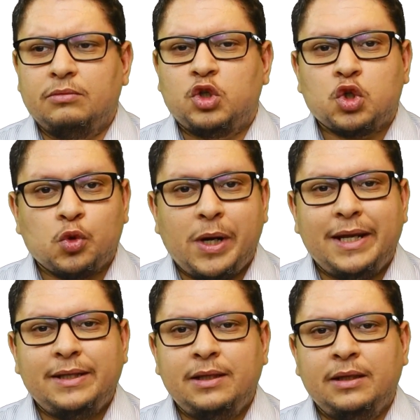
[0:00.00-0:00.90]

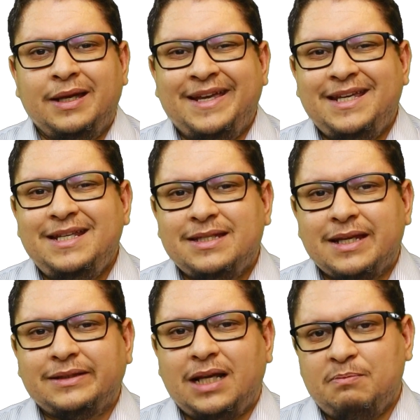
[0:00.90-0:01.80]
train
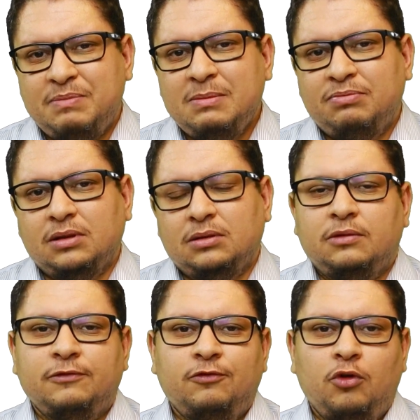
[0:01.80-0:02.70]
internal people
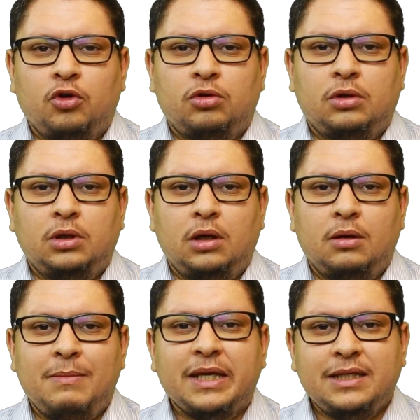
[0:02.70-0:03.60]
for
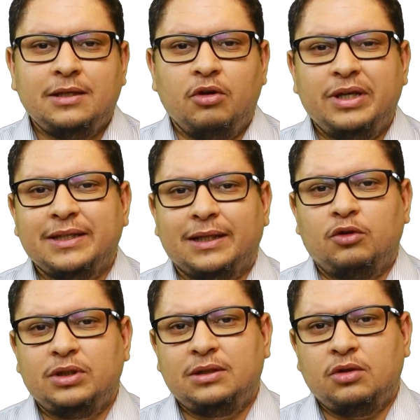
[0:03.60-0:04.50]
making the
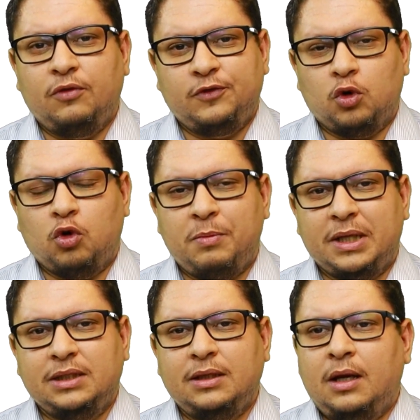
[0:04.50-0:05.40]
internal audit of your
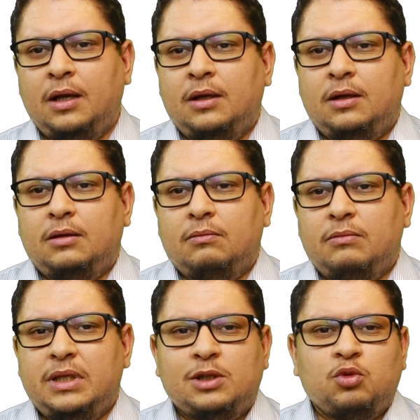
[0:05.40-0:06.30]
company.
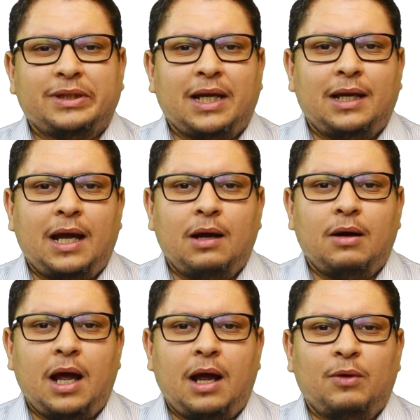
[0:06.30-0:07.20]
It's what
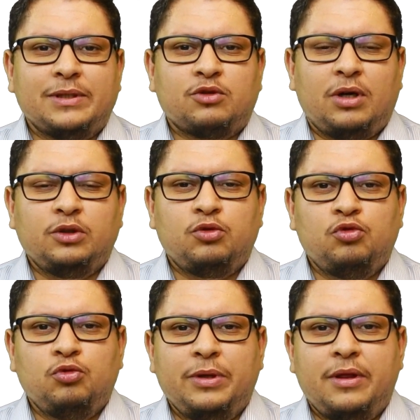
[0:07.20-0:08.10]
I was trying to
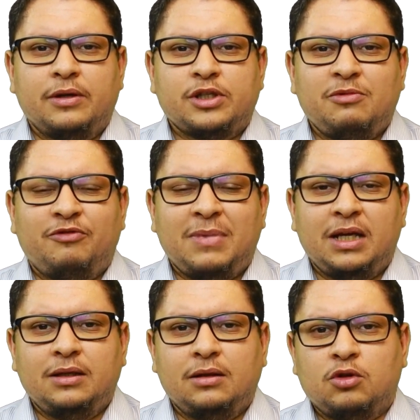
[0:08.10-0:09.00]
do with some of
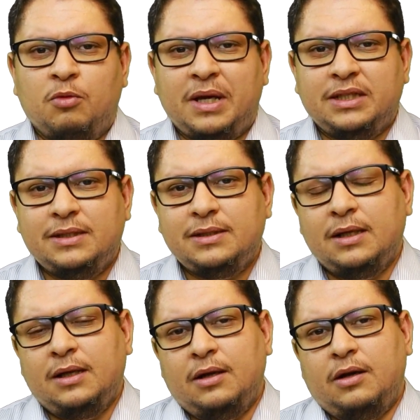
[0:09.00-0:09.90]
my companies.
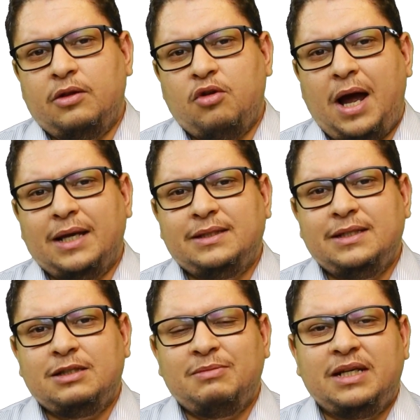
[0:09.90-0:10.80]
The
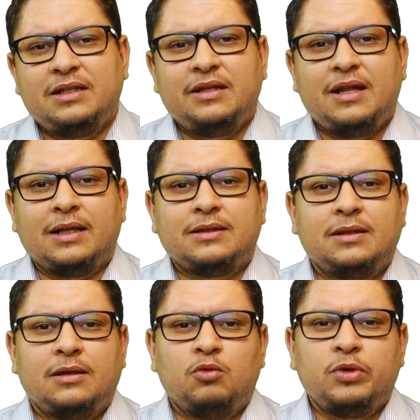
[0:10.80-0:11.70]
idea is mainly
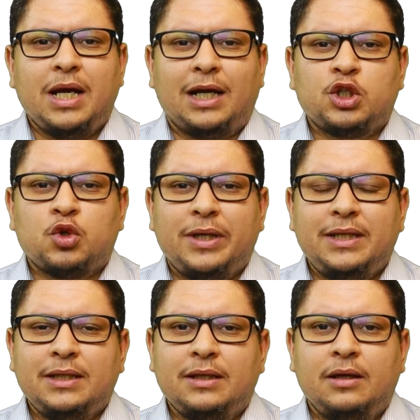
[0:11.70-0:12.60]
that we are
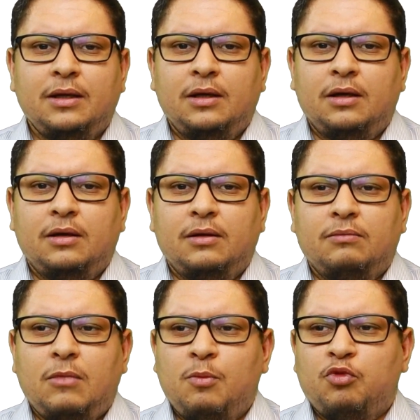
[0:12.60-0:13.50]
training
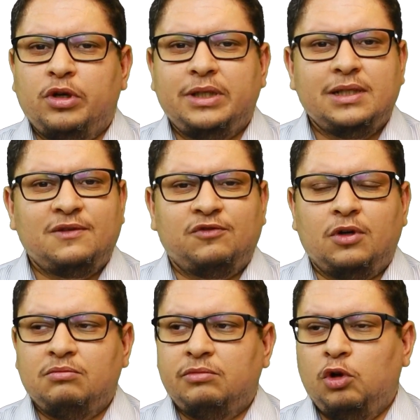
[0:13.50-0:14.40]
employees
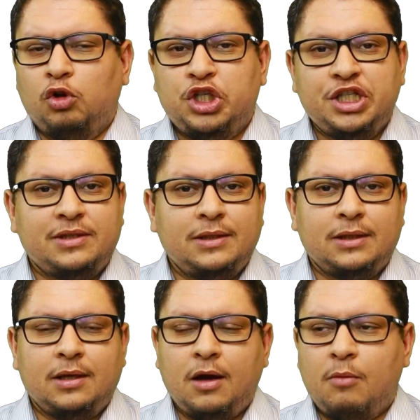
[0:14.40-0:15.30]
from
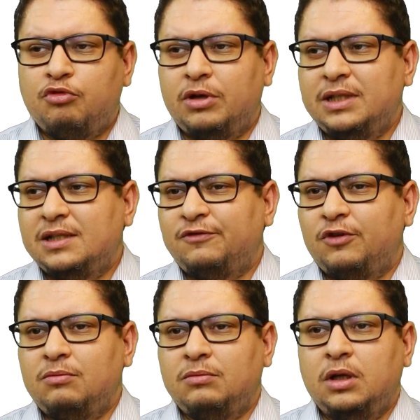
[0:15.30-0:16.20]
logistics, employees
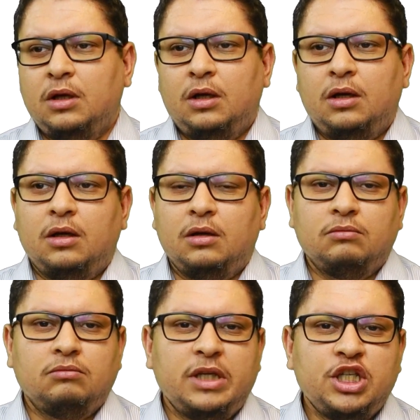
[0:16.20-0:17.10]
from
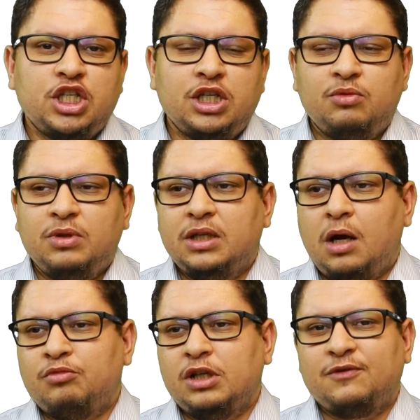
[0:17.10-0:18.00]
engineering,
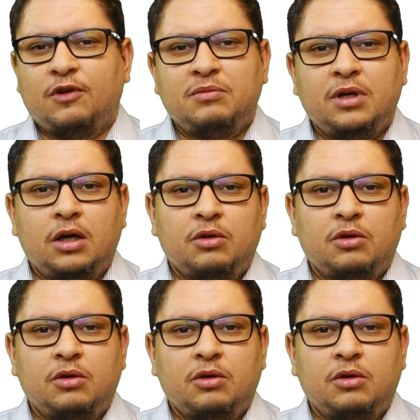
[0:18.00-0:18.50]
employees from